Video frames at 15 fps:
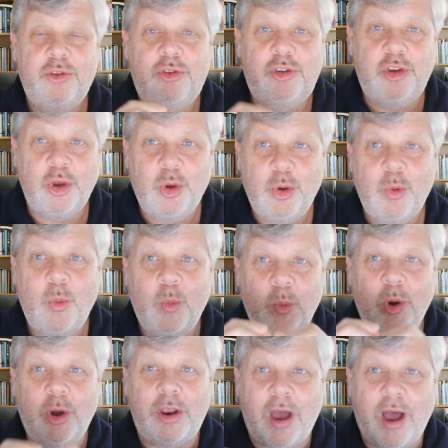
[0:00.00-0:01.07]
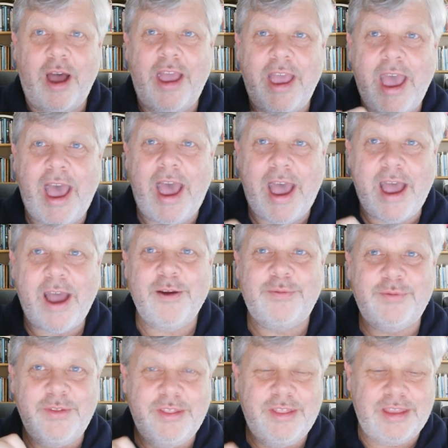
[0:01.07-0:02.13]
Do what I
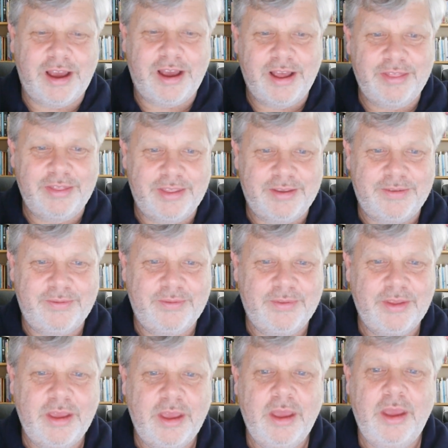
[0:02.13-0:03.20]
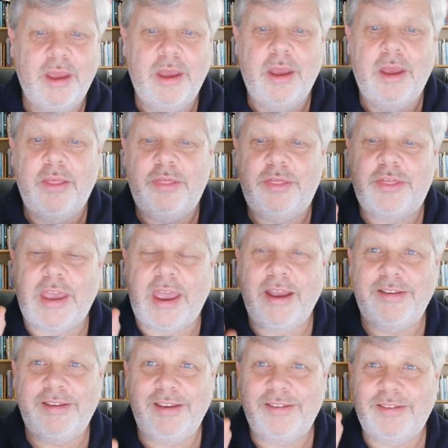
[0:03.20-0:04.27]
have done.
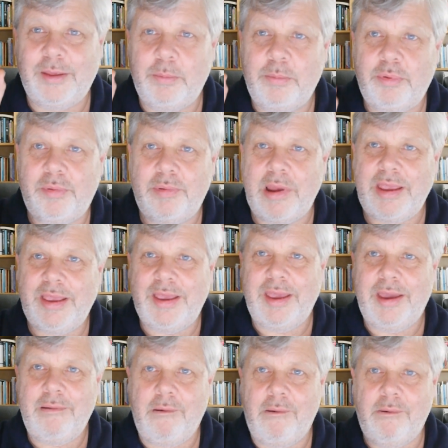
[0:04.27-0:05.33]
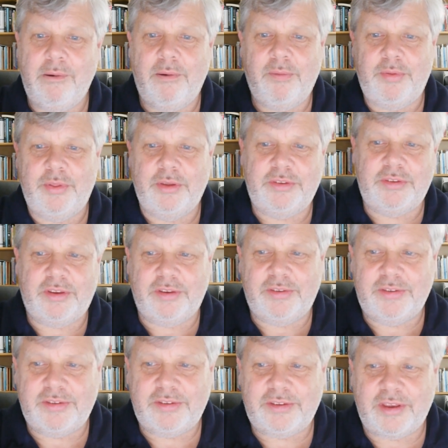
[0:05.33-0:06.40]
That is the breaking of the
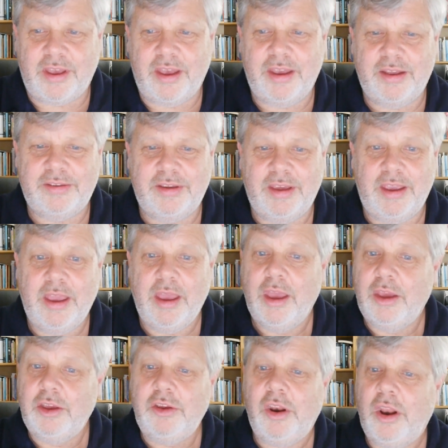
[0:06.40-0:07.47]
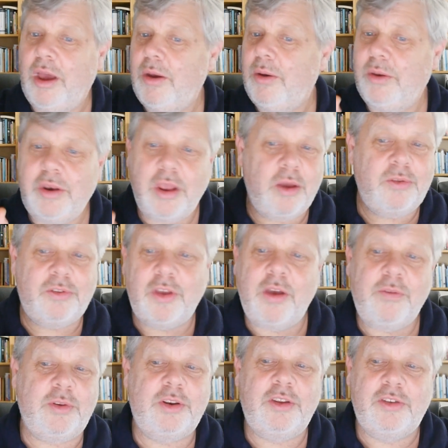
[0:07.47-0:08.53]
society. You know, no
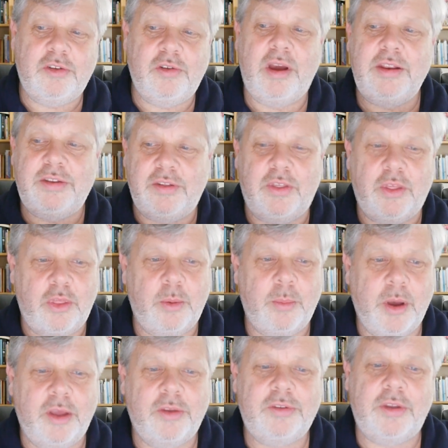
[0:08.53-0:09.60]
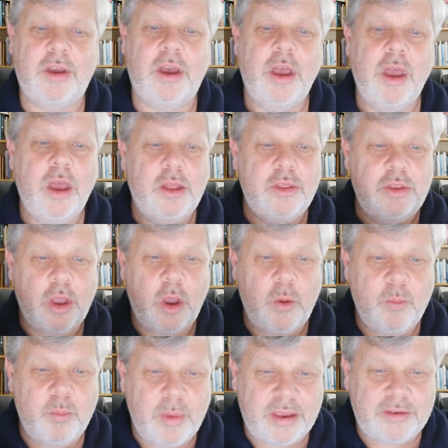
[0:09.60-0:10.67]
servant is greater than the master, no
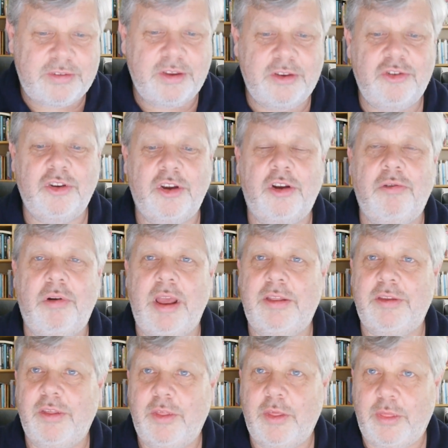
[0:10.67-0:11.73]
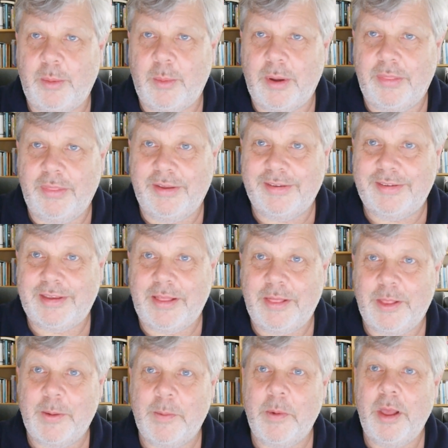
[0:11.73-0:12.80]
messenger greater than the one that
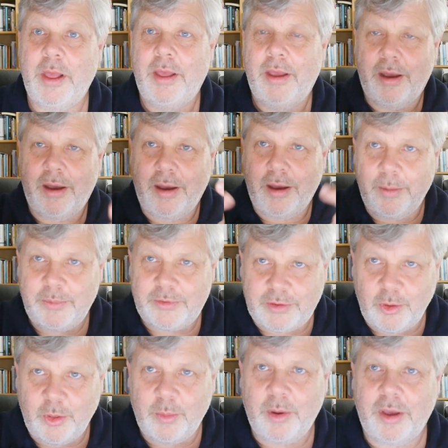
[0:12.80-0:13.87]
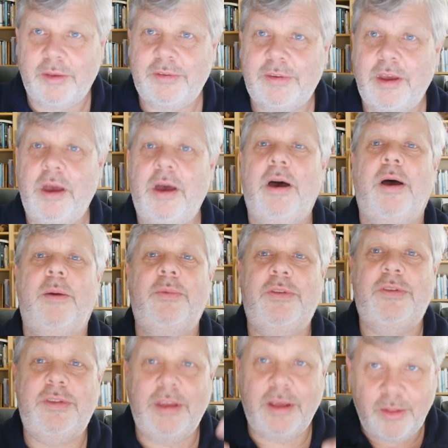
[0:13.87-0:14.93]
sent them. I'm still the master. I'm
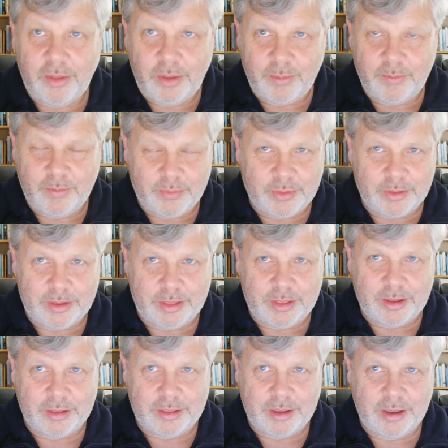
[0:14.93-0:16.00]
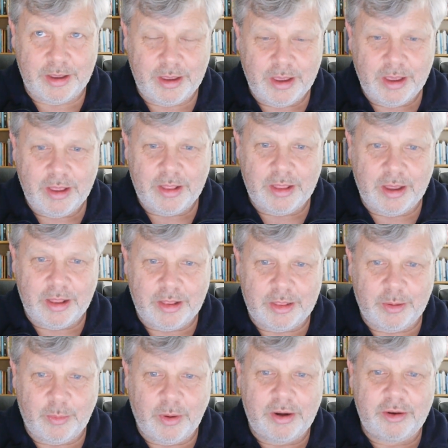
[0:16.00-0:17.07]
still
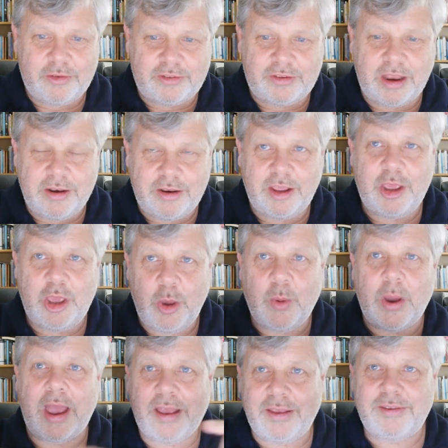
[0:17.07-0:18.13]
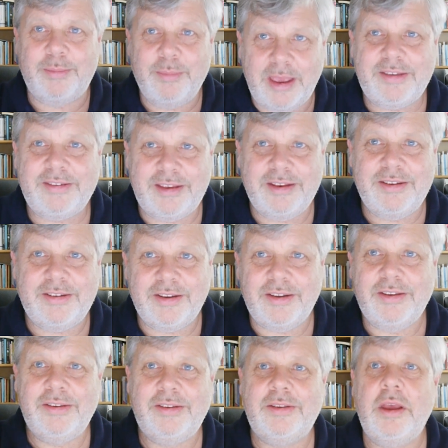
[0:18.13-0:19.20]
the one sending you as
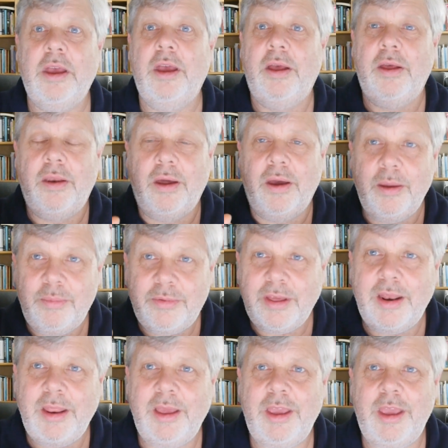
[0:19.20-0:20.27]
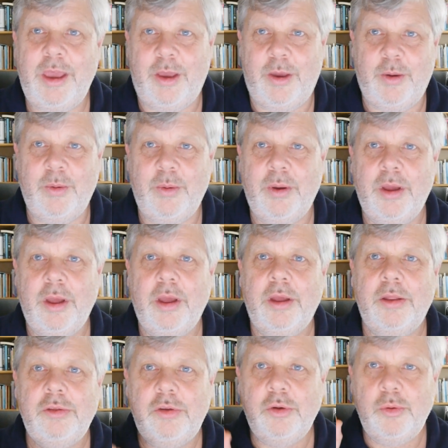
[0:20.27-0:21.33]
messengers. And I'm telling you,
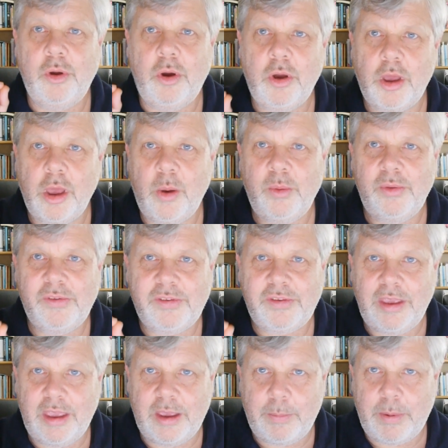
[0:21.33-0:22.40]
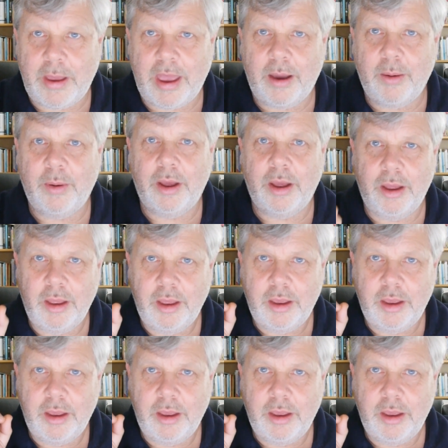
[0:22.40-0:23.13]
do not go and seek power.